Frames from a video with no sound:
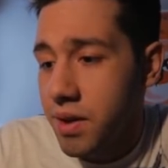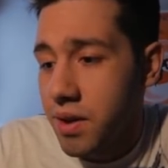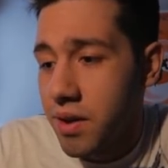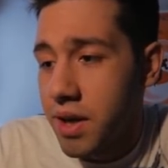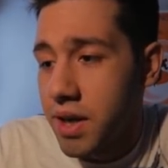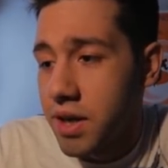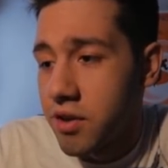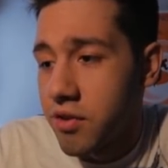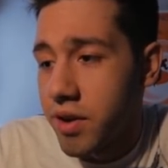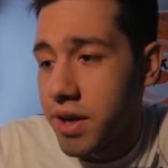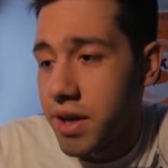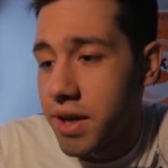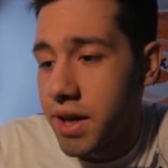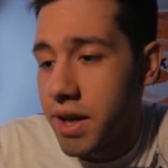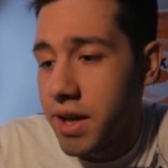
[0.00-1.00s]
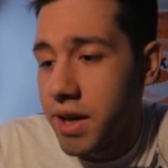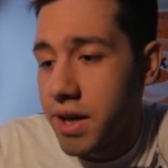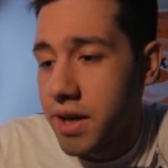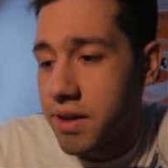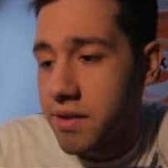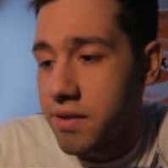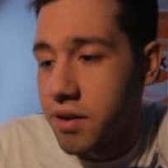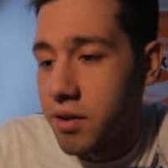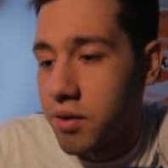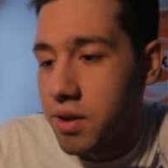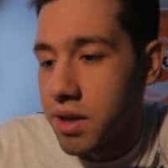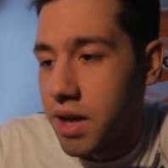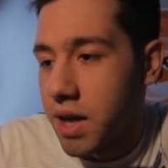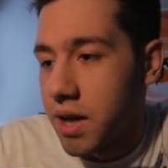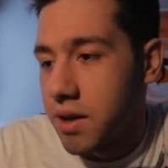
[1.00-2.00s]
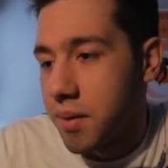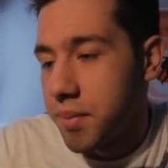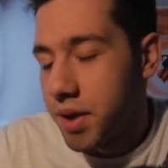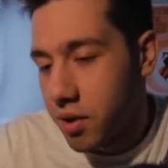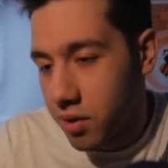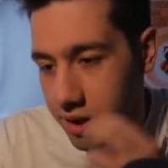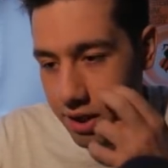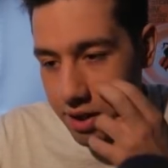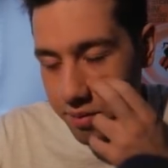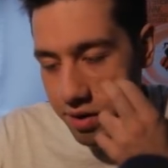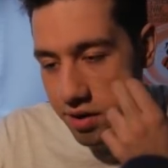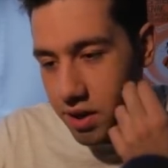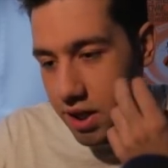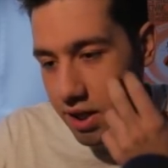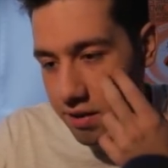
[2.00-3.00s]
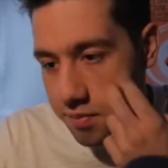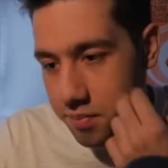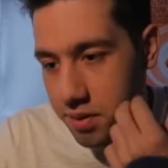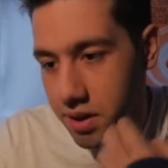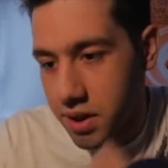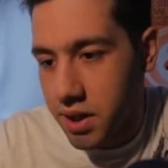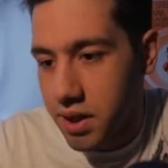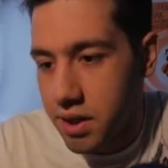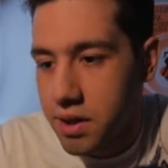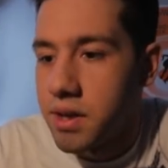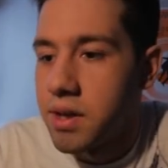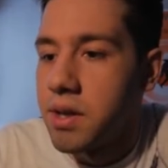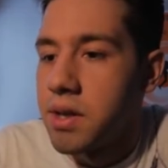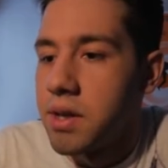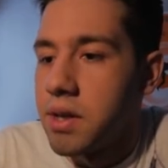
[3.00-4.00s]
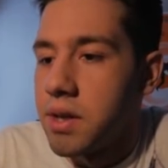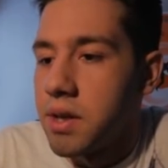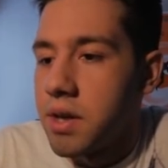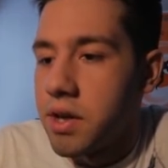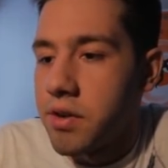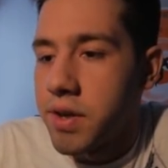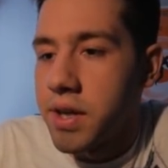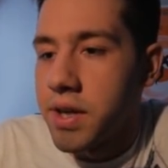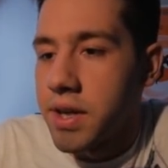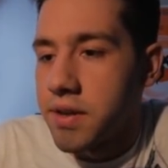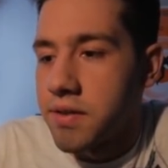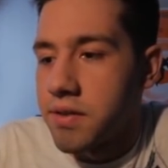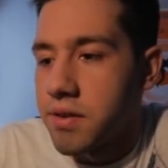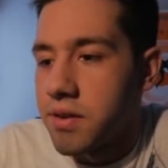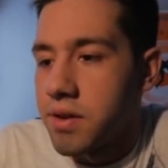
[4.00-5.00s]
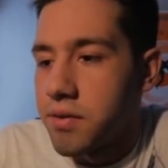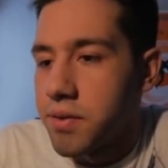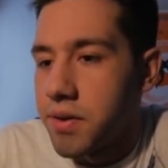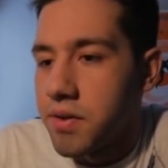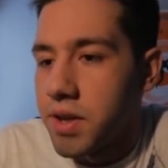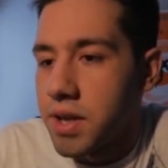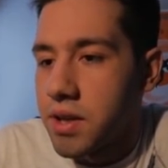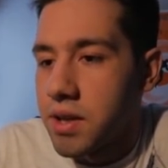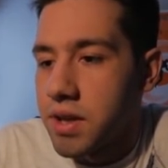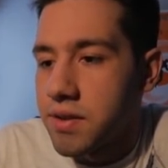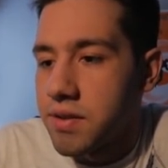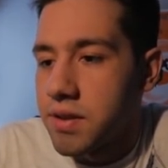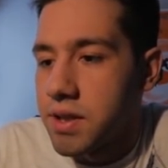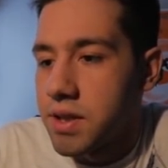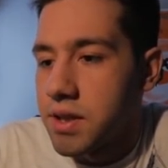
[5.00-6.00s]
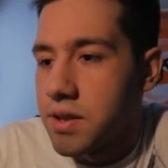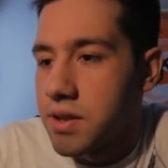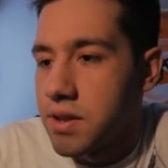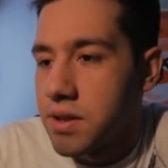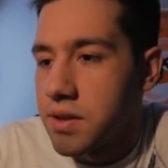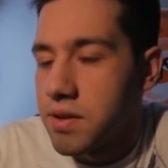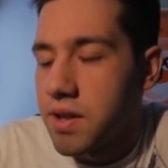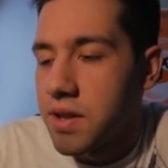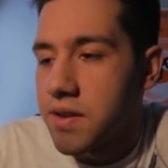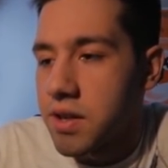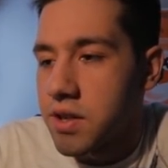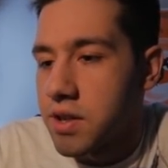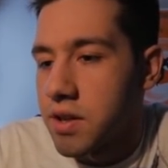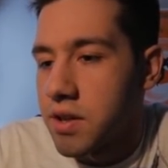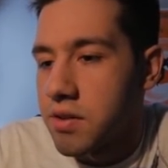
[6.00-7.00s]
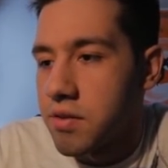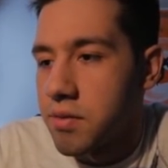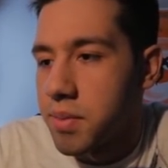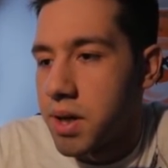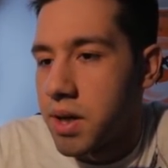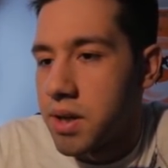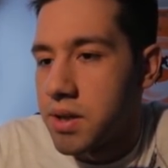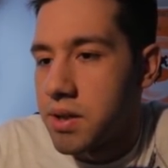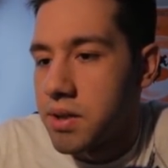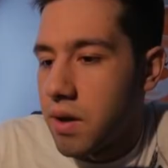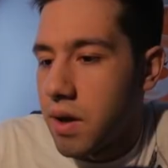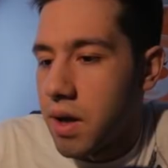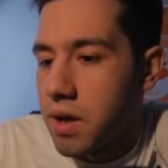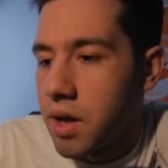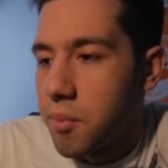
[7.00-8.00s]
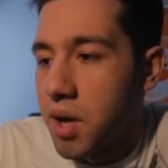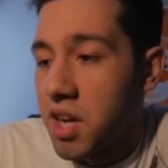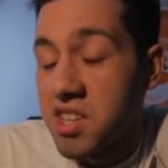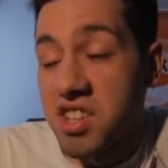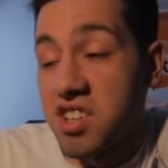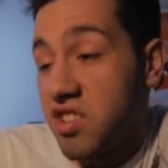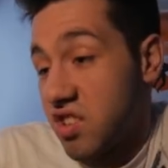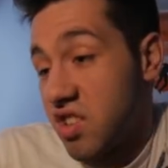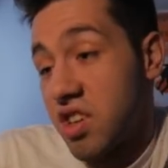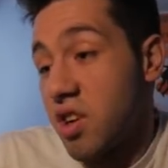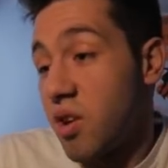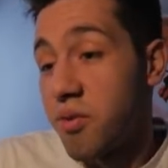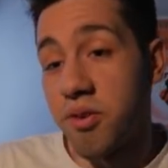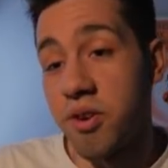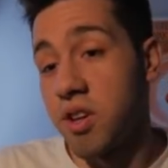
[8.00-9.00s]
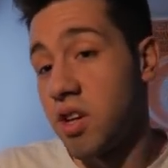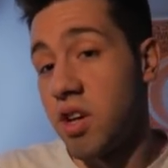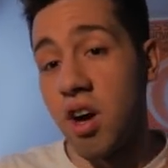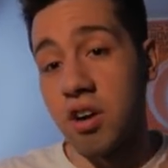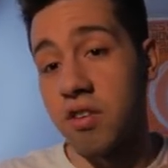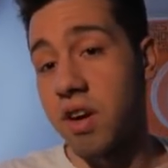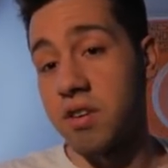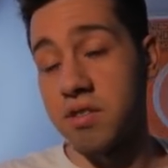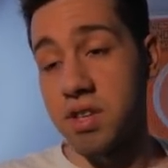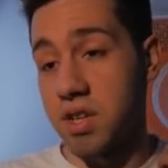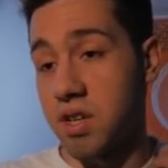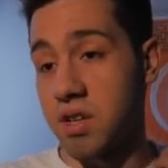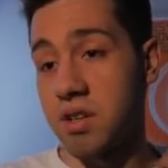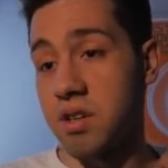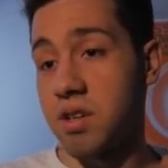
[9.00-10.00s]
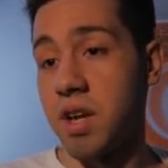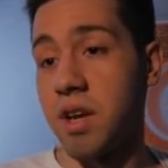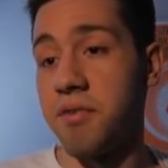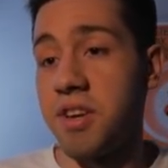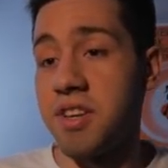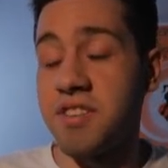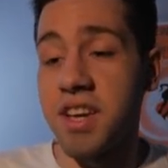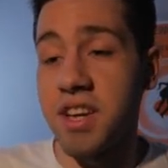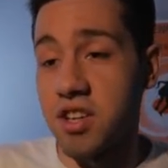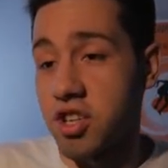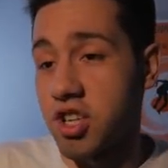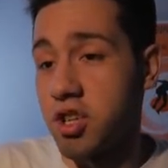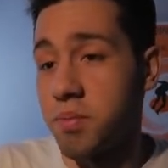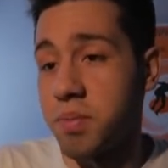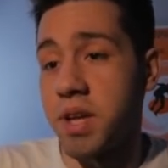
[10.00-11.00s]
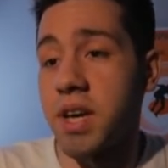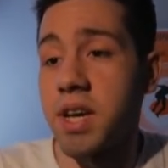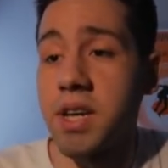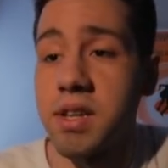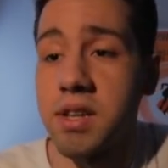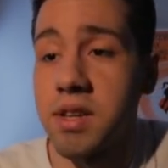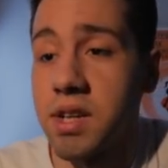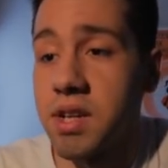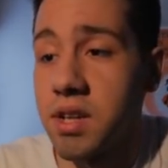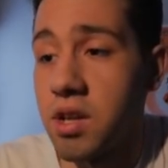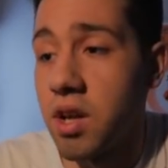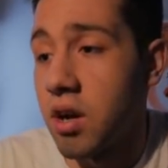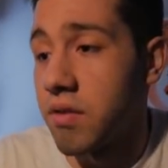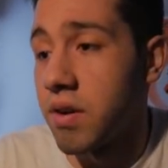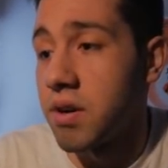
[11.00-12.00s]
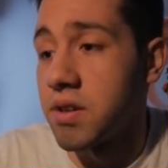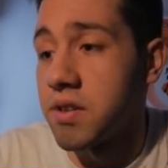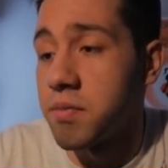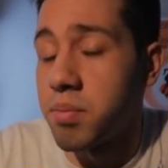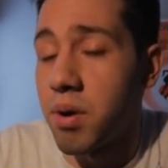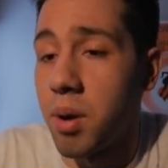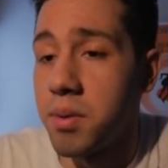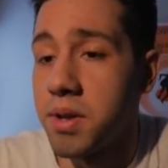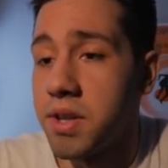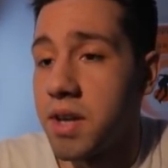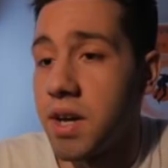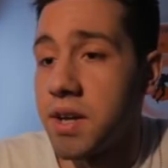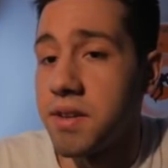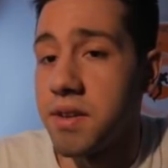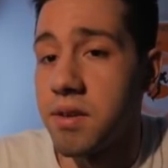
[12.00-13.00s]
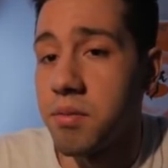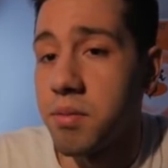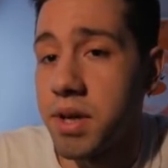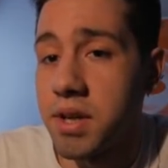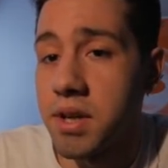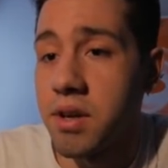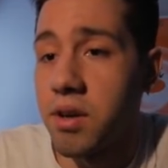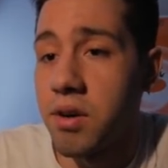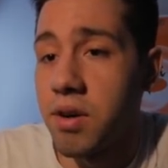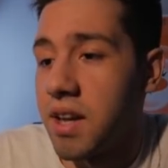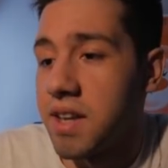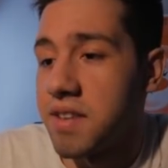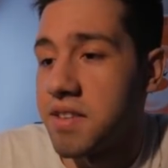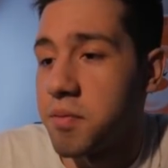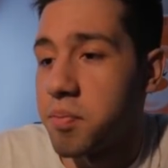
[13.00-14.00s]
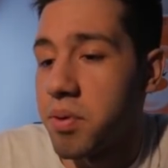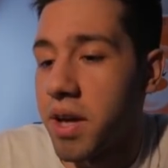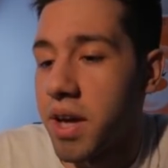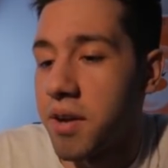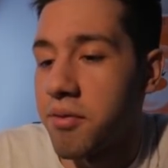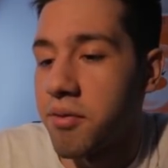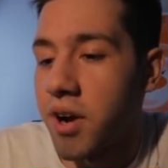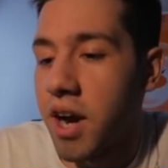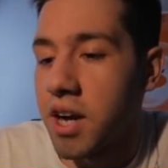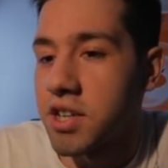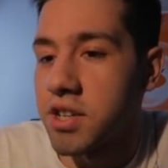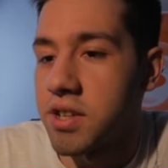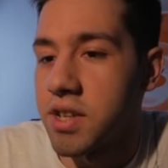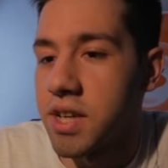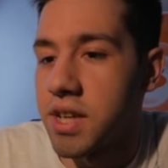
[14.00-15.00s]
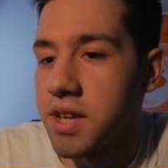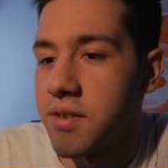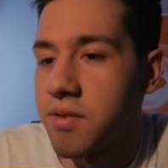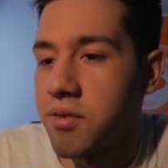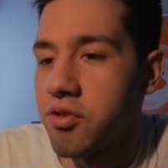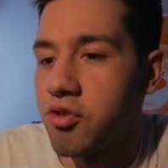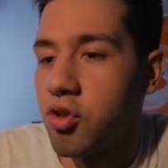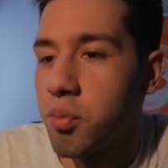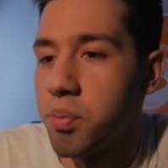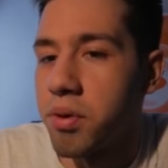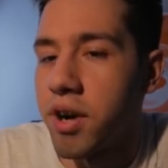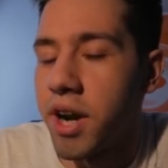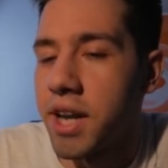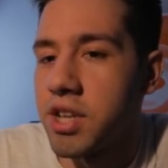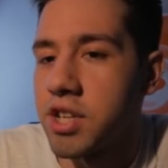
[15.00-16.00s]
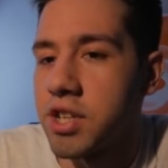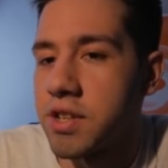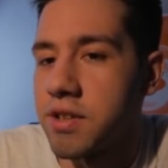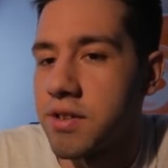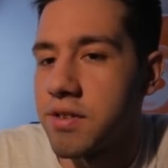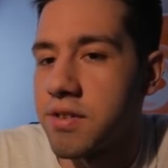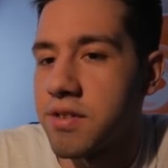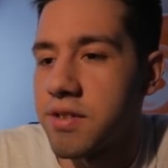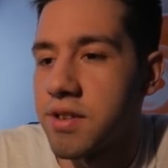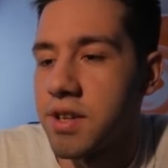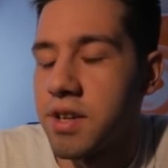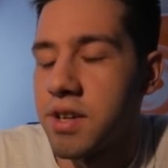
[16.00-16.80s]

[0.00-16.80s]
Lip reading: Alright, Endrega Eggs, Goliath. I mean, Goliath can be our last play. Endrega Eggs is good if we have, like, Lusty. It sounds actually not too bad. And I'm actually just going to go for the long round here. If he's like a Shoop deck, then the long round is probably the ideal way to go. Unless he's playing for actual like super engines.